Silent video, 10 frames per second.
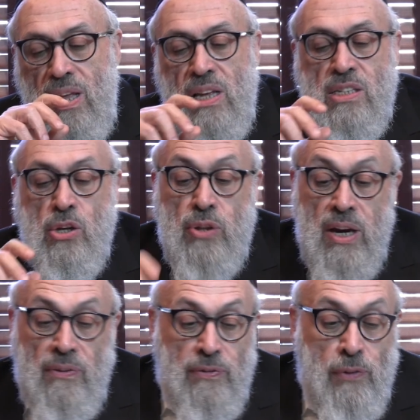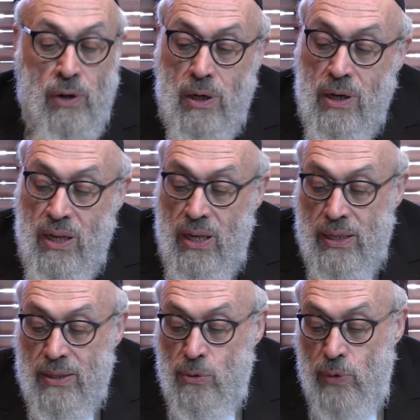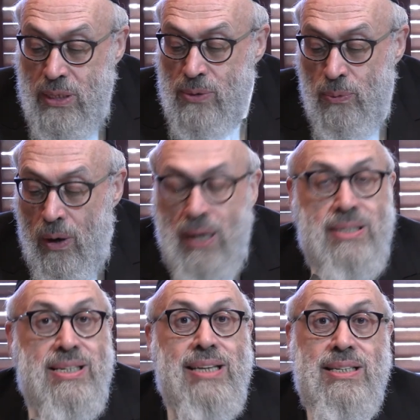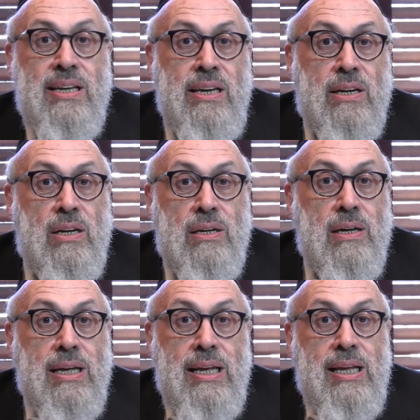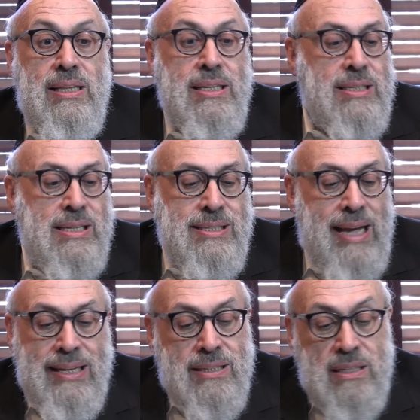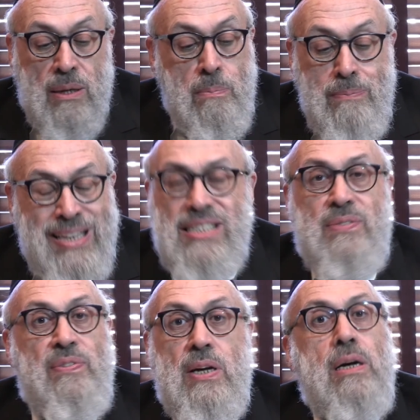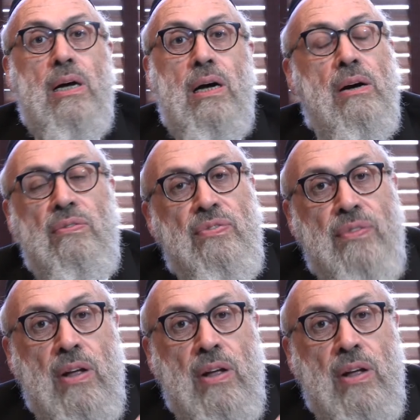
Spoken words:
So therefore, the reason why it says here, this is not the mitzvah of